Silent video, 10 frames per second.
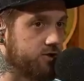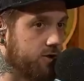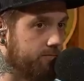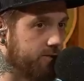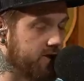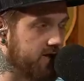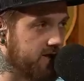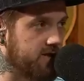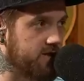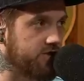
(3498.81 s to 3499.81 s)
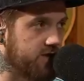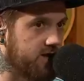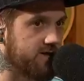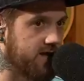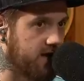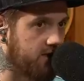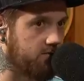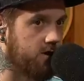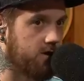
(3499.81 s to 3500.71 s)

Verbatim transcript: completely shut down